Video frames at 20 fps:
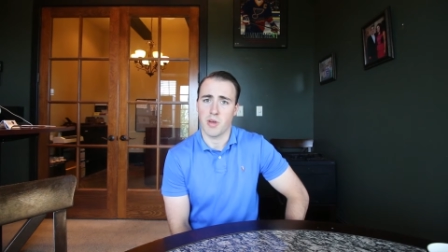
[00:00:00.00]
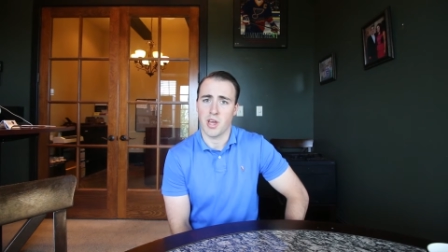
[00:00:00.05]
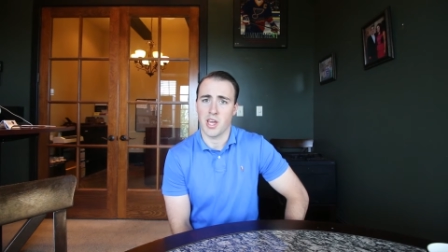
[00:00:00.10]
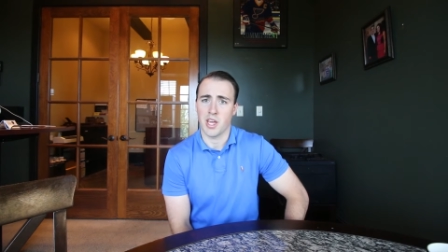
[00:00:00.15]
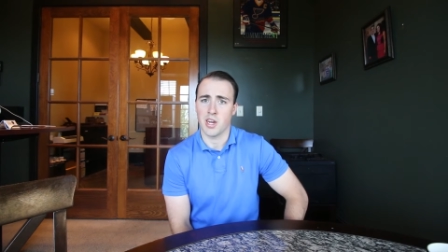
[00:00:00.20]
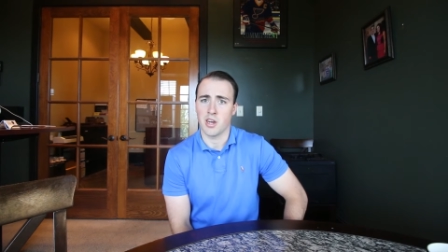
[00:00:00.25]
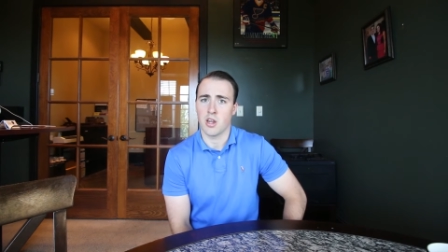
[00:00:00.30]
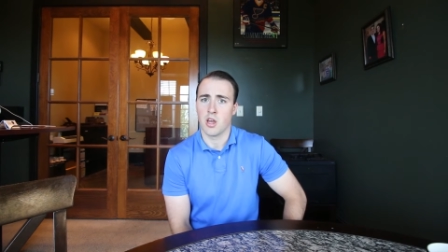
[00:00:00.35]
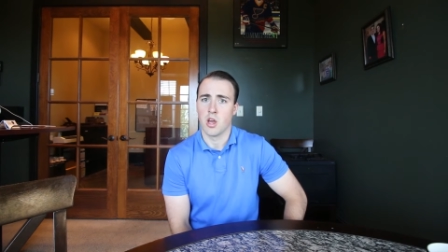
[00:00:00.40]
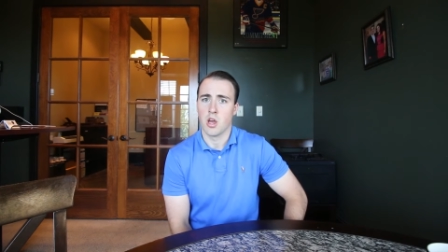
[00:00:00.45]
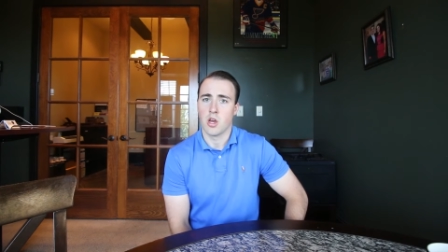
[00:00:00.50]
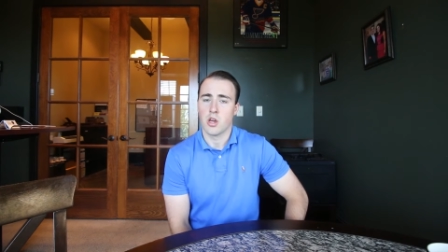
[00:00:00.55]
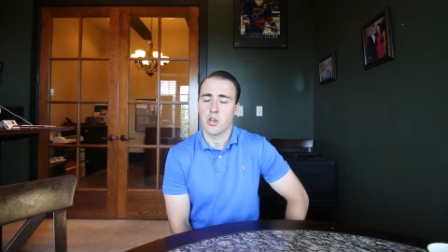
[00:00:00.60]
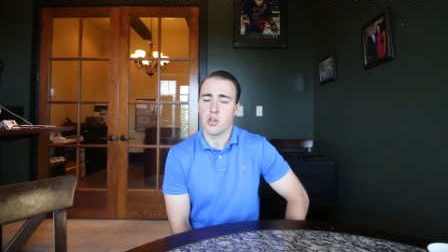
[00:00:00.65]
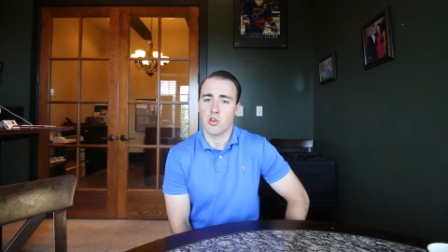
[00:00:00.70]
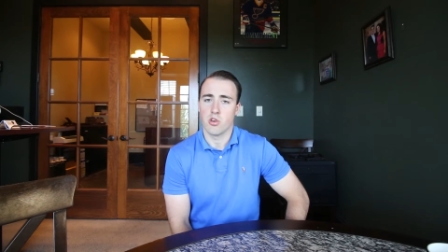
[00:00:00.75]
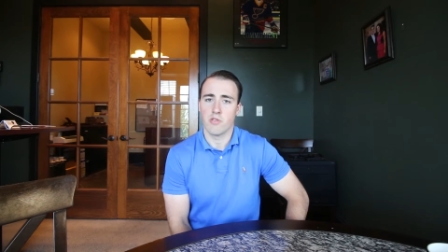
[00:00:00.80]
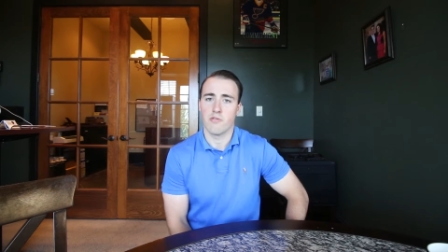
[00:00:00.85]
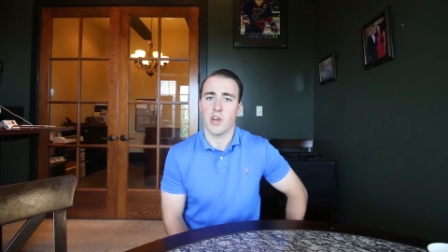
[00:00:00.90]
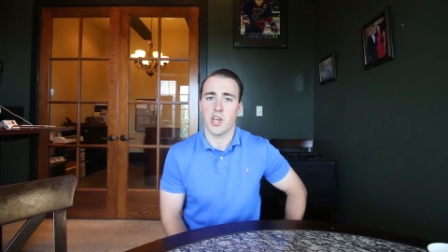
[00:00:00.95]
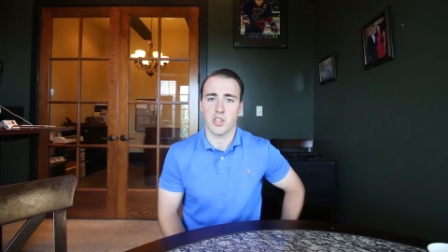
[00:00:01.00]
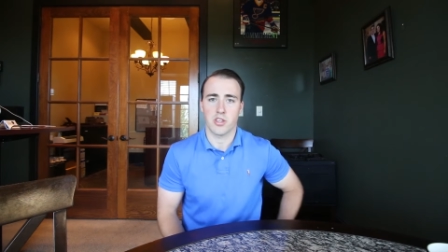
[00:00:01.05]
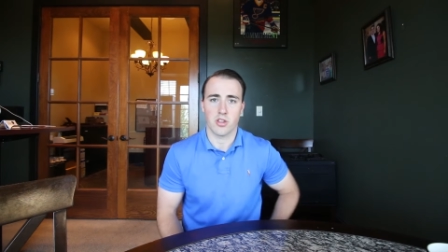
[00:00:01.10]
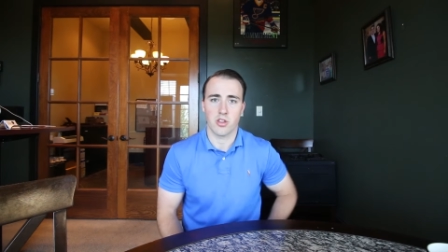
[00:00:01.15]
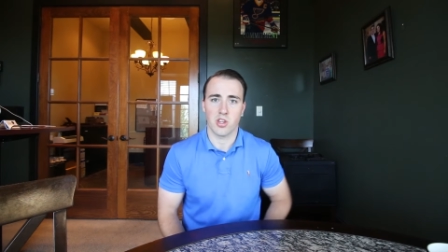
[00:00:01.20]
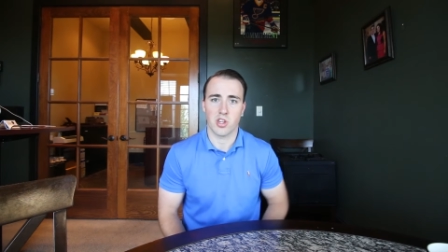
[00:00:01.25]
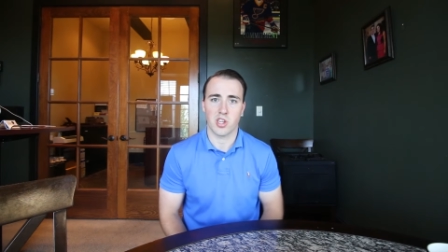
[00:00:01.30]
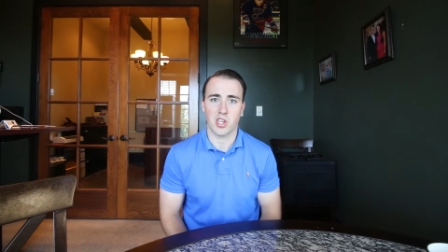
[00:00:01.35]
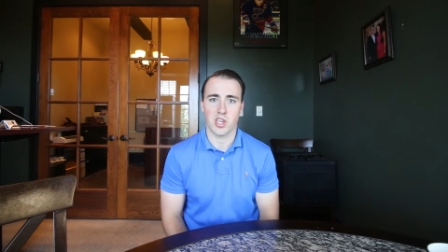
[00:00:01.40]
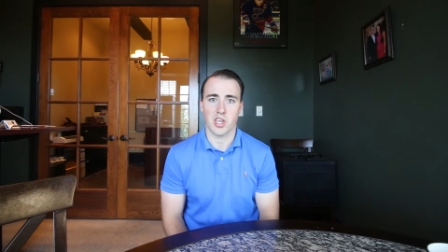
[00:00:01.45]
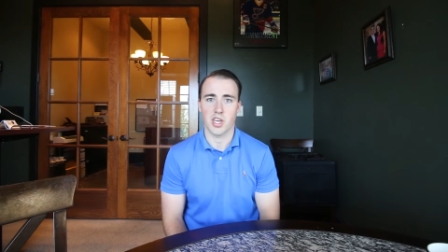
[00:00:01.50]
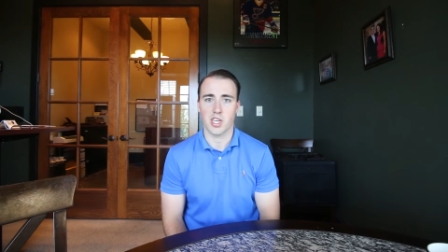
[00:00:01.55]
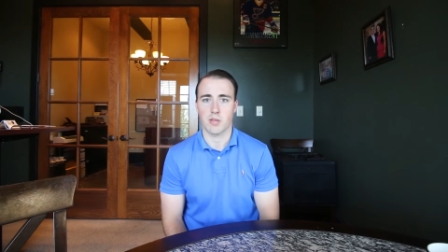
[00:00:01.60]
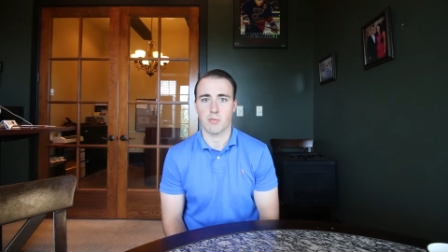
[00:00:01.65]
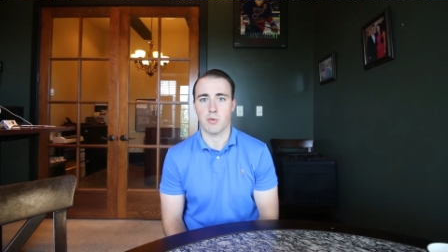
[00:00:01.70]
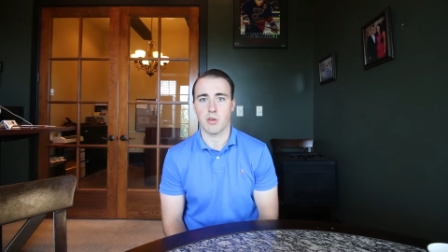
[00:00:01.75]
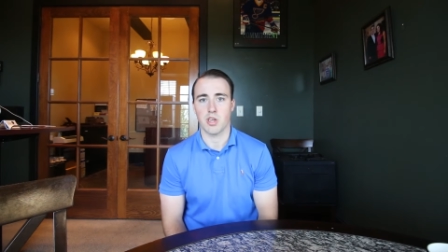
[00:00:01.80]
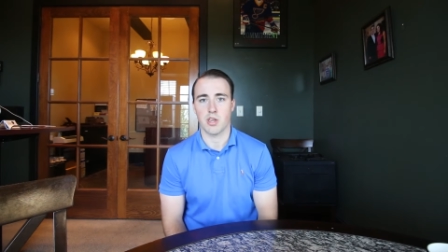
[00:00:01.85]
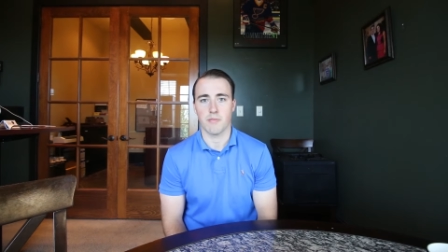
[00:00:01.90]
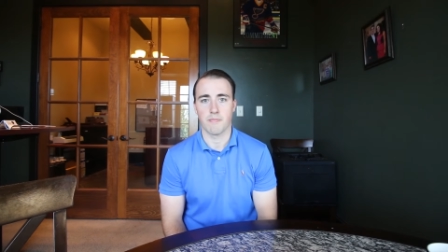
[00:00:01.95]
paying to invest in the T S
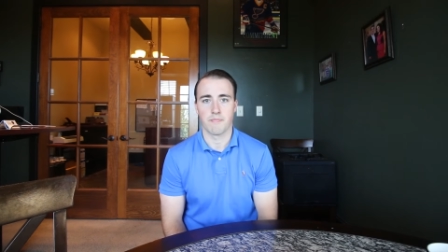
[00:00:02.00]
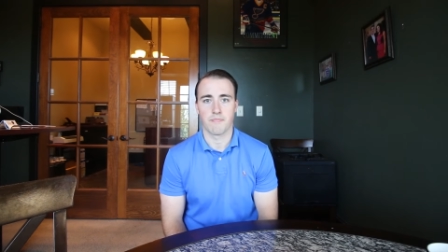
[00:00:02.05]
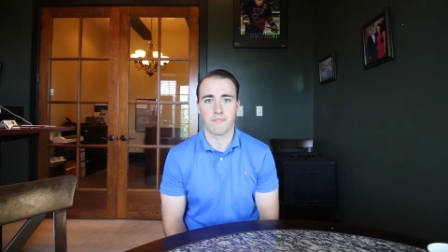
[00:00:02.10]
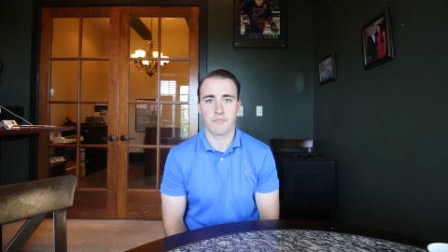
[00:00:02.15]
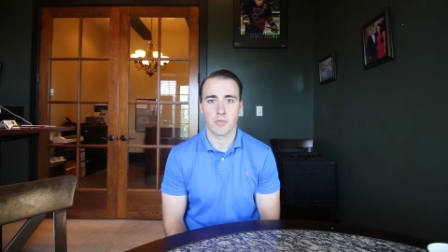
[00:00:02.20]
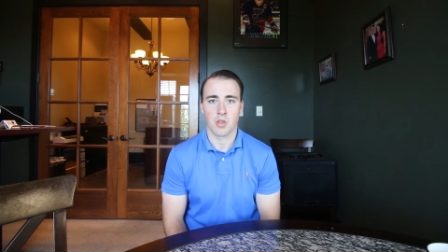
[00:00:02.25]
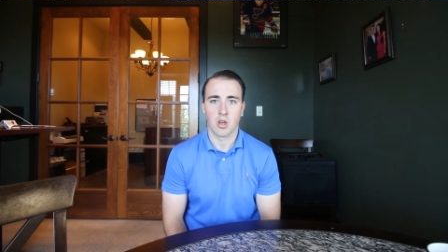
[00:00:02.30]
P.